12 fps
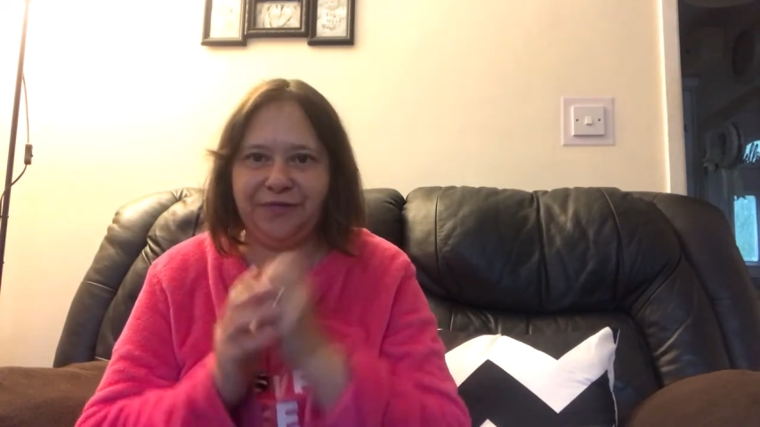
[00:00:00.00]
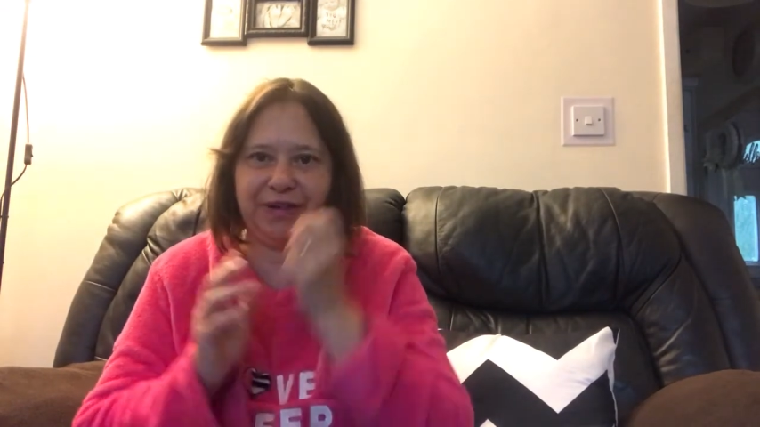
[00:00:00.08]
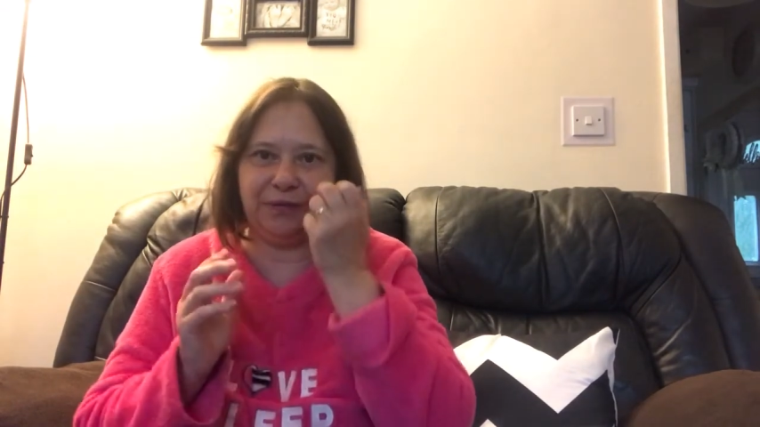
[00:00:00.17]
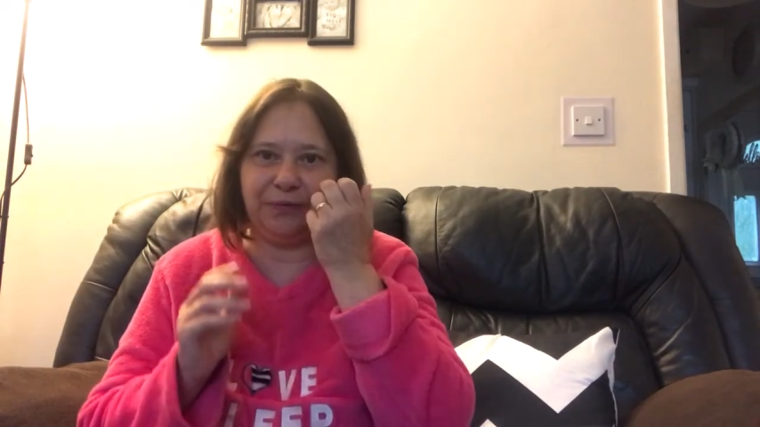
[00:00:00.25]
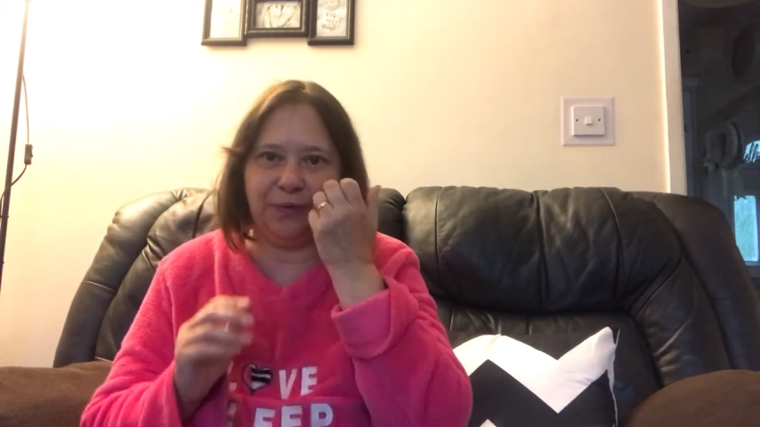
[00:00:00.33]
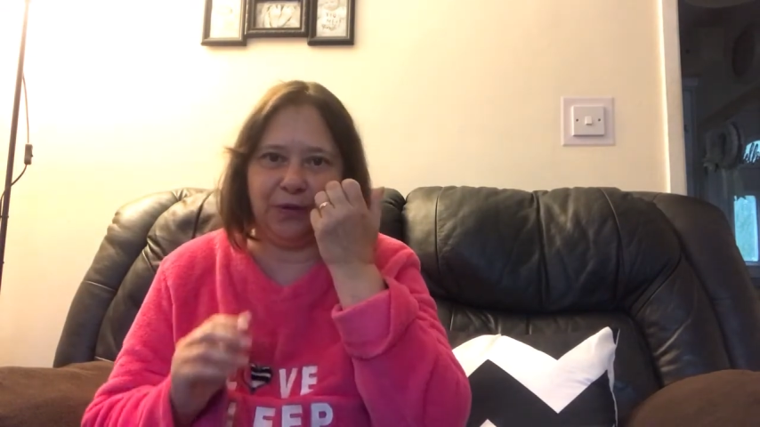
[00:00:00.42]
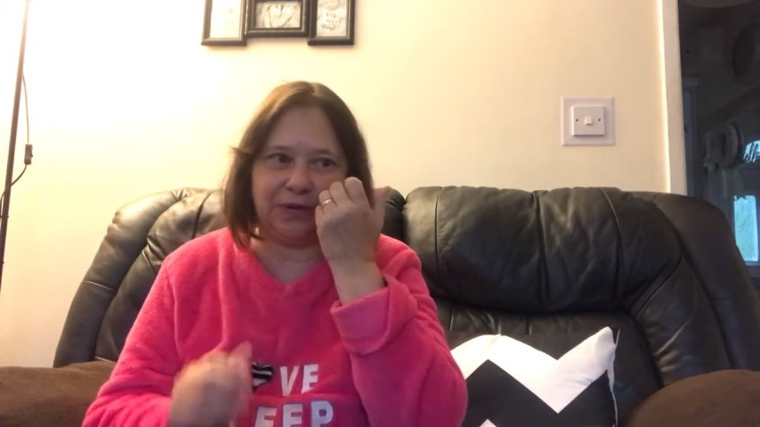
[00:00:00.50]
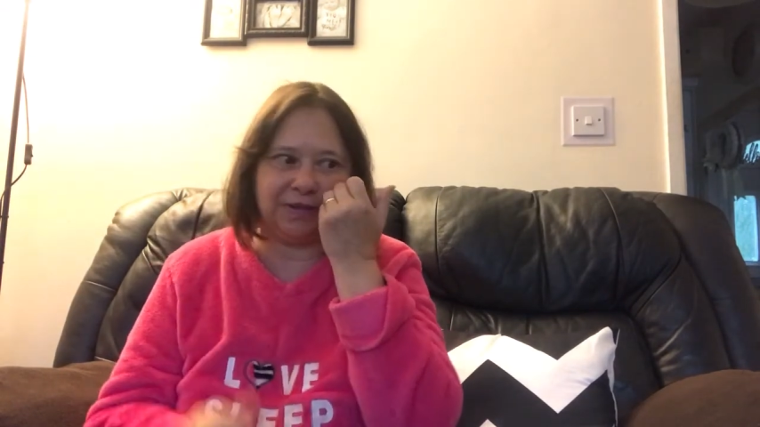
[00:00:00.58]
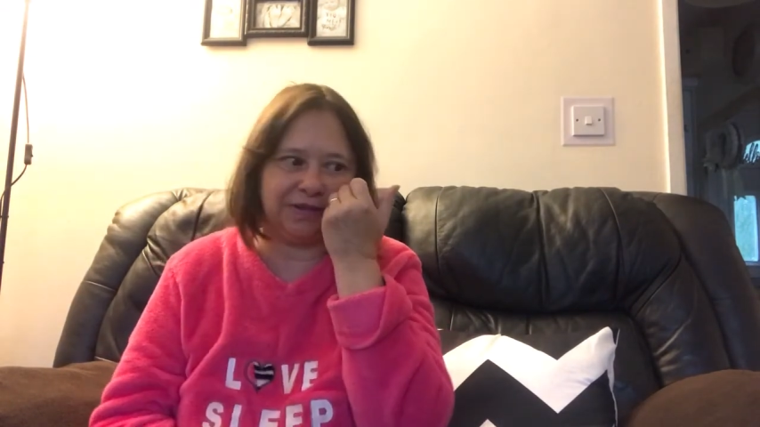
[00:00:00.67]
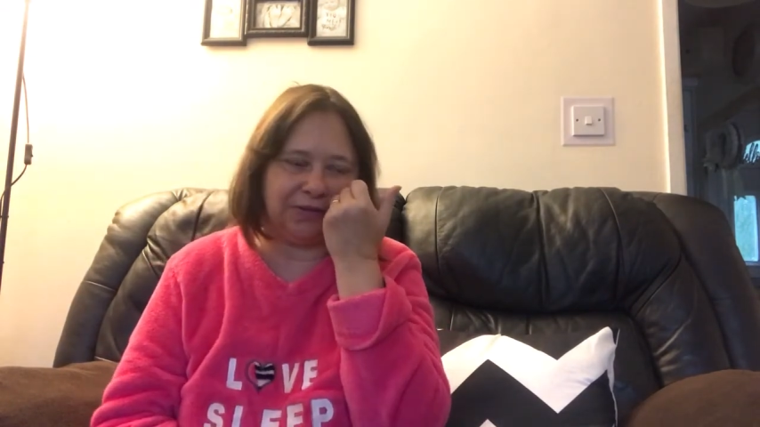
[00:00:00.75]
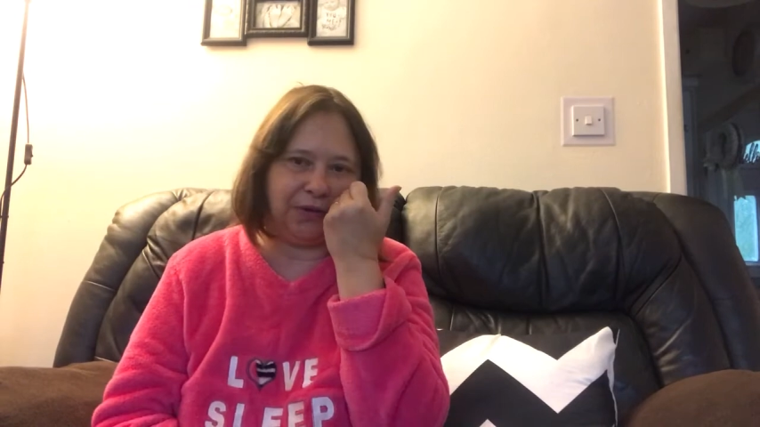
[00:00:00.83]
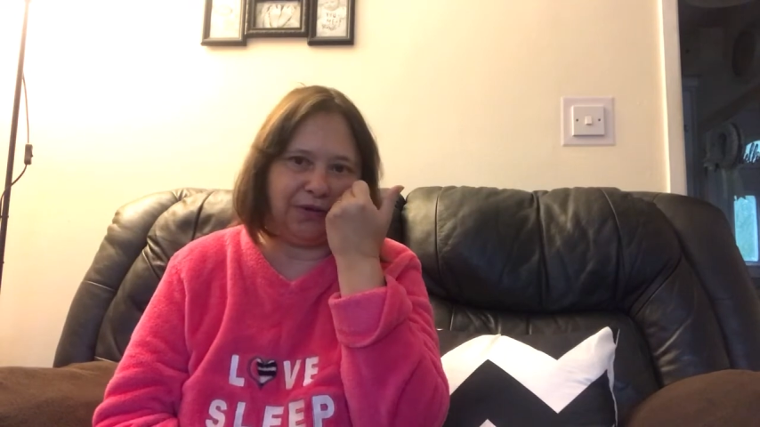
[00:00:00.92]
but it was
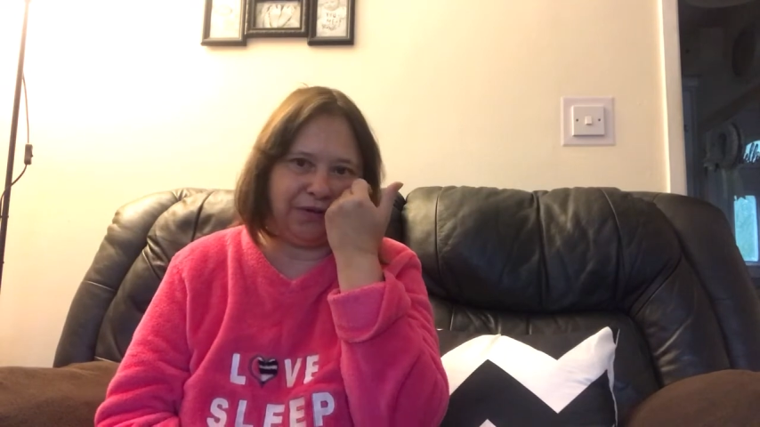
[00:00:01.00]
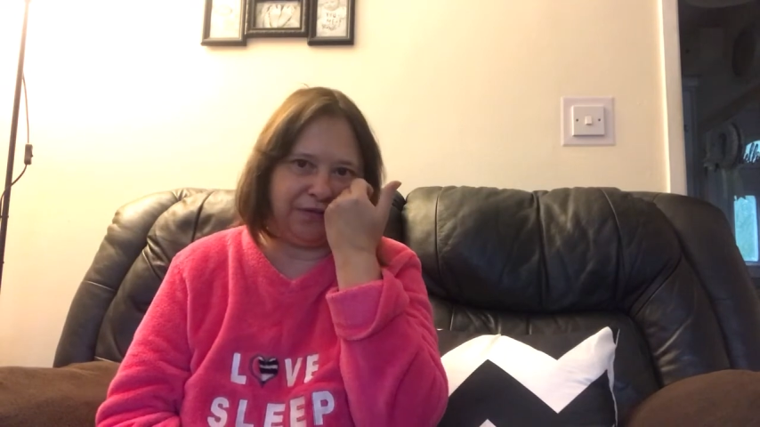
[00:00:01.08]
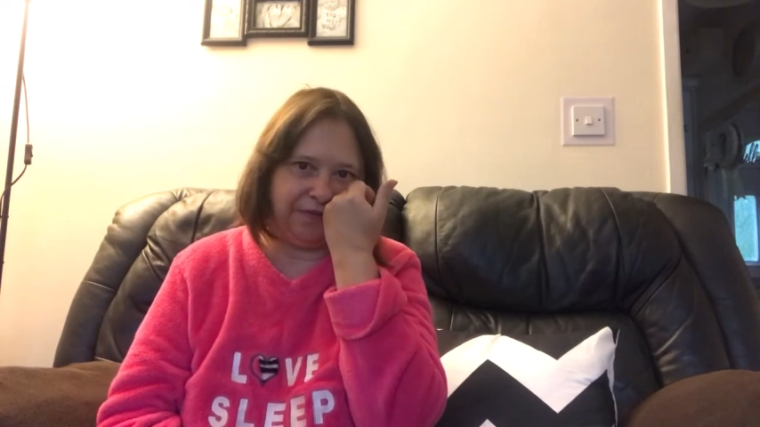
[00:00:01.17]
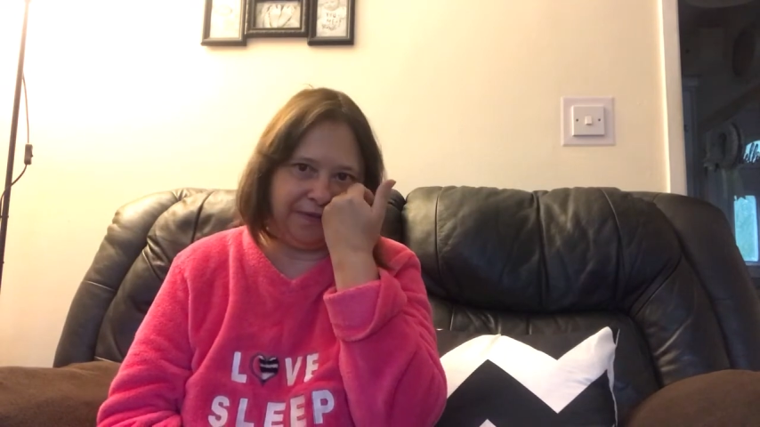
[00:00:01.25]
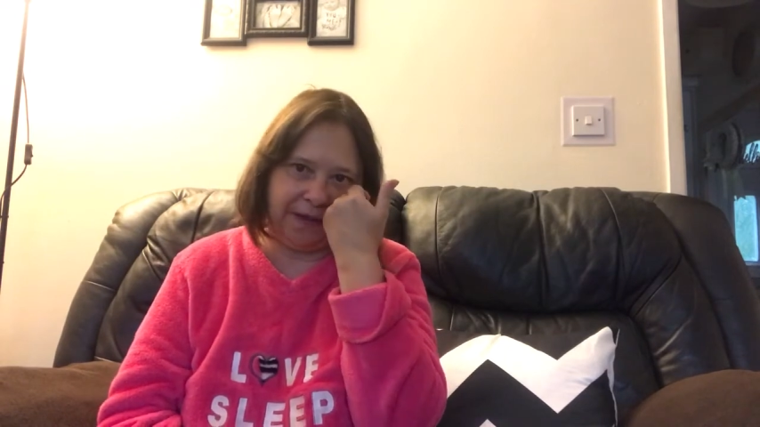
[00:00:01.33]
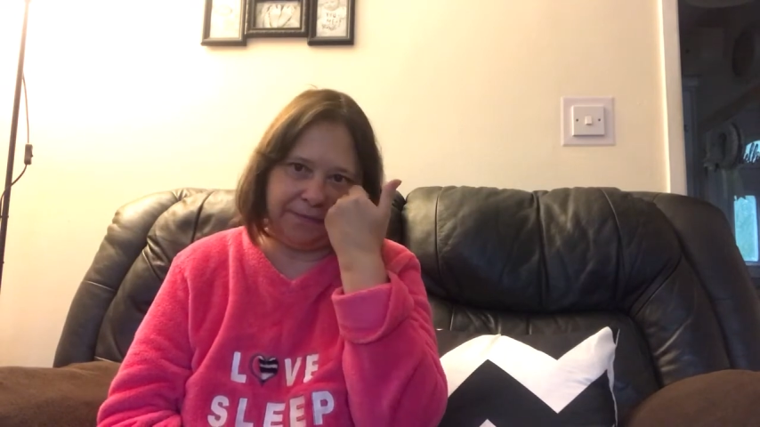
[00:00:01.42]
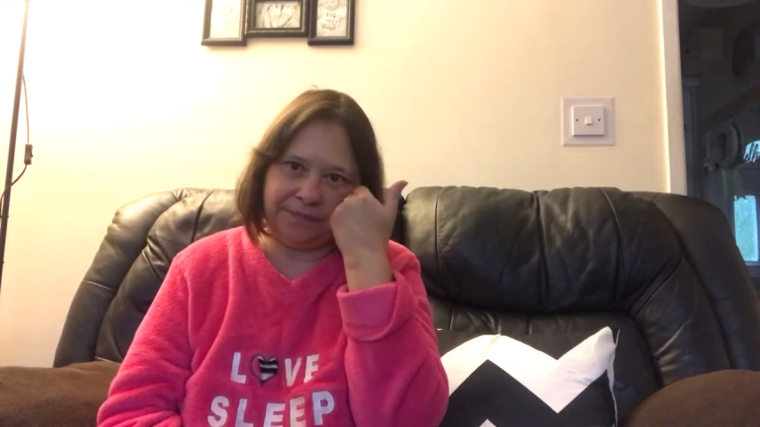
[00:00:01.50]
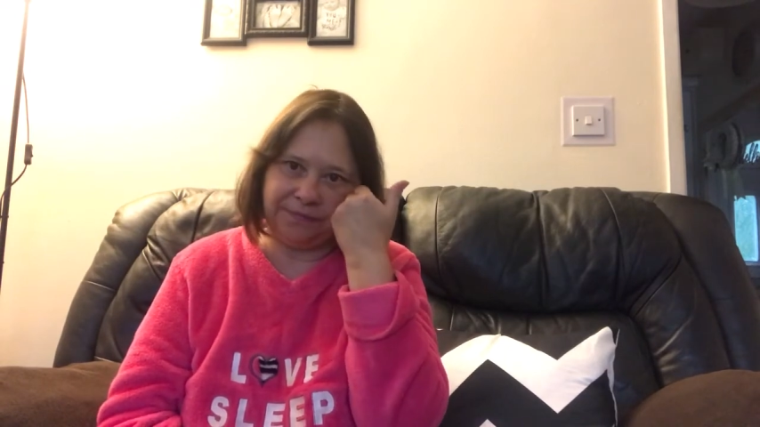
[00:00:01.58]
sort of, I